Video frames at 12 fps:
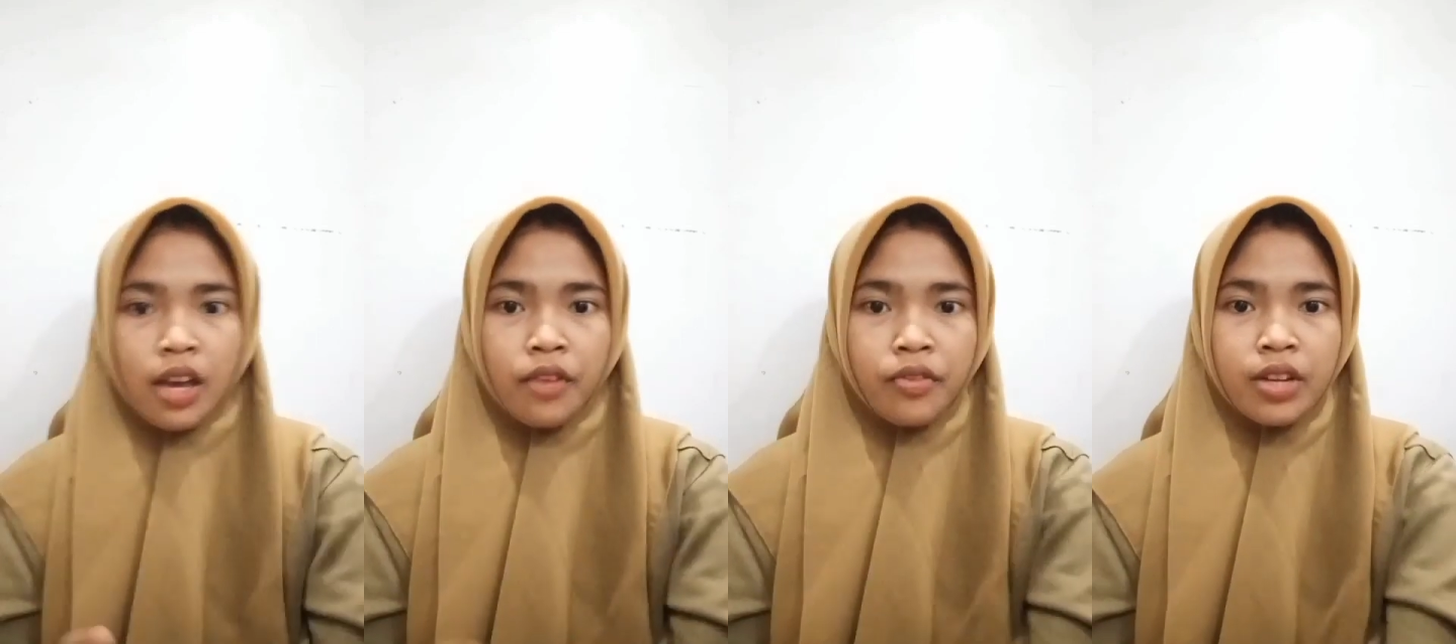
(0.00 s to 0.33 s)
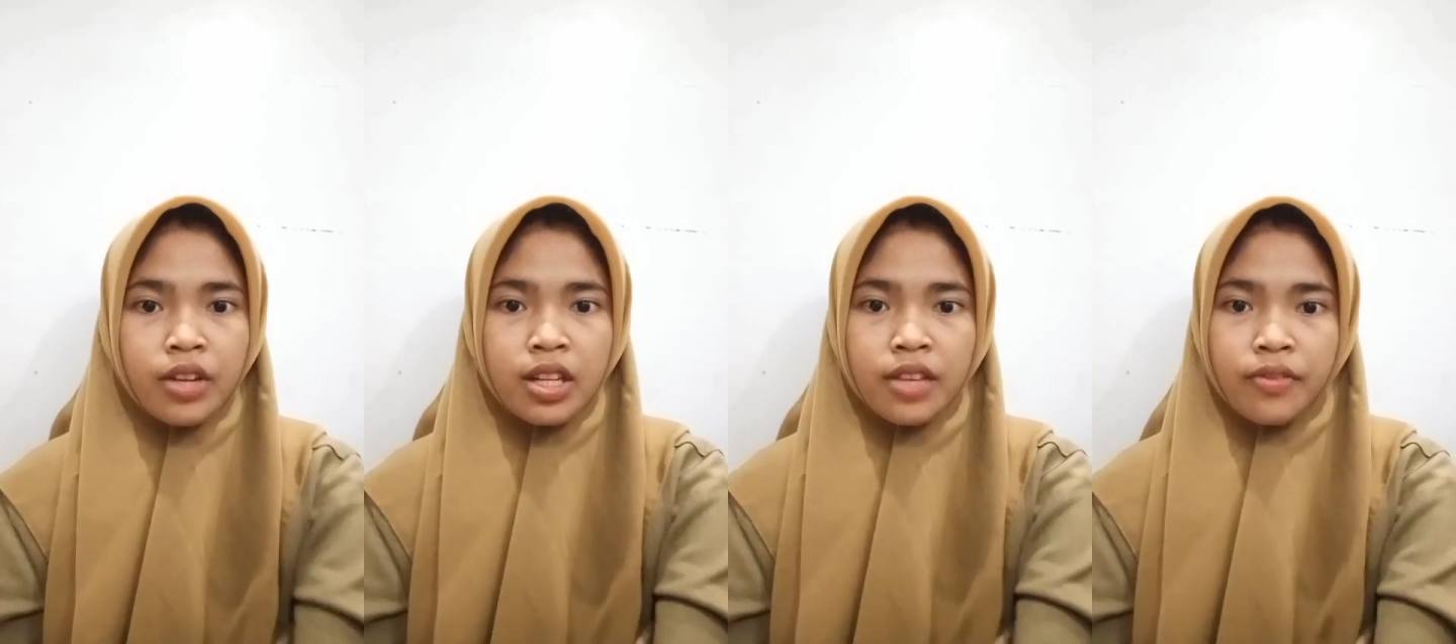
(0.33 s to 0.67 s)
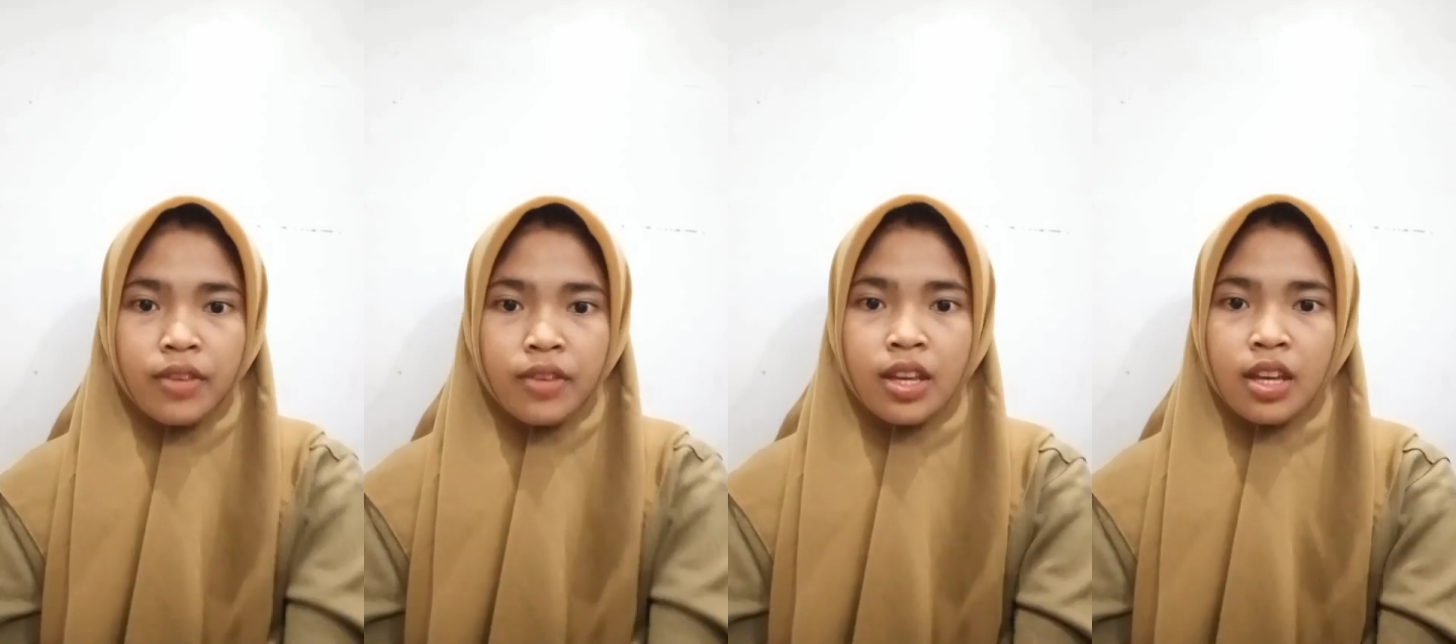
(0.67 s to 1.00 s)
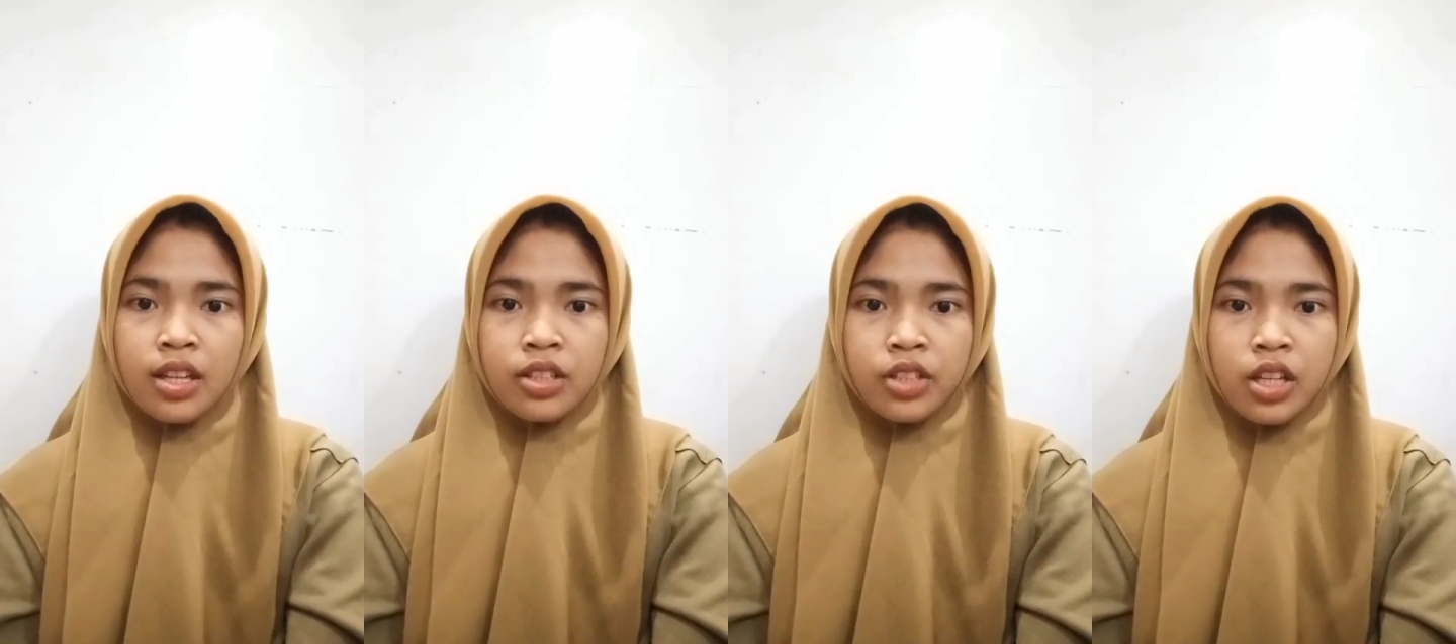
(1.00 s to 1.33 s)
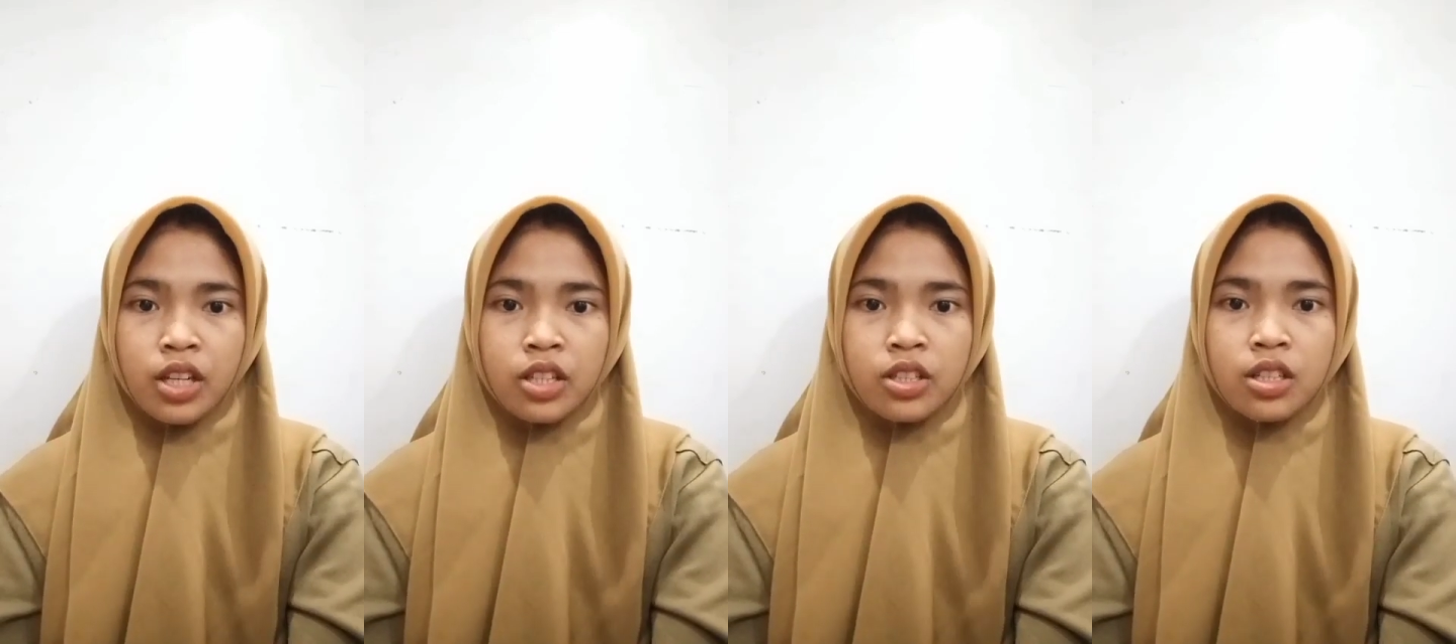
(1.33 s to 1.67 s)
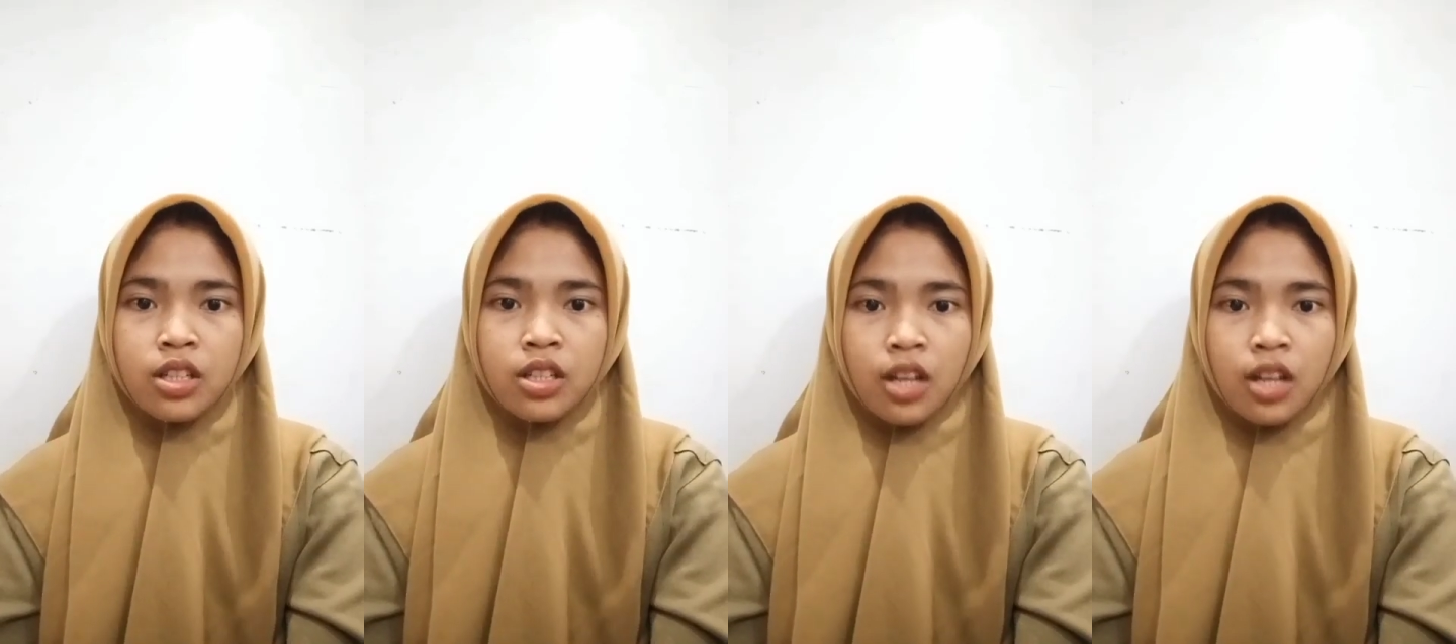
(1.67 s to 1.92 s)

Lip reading: Every living created